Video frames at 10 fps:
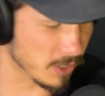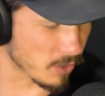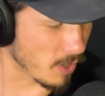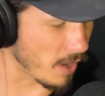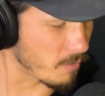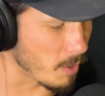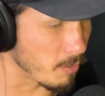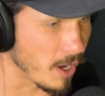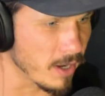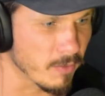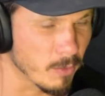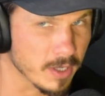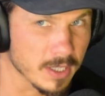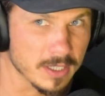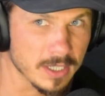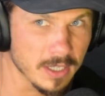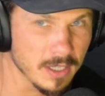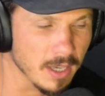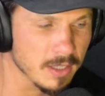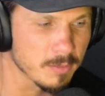so I have my brand. Everyone can see.
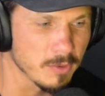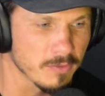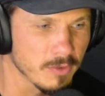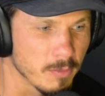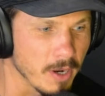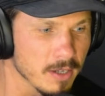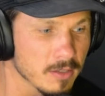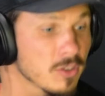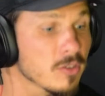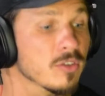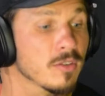Yeah, it's beautiful brand. Show, show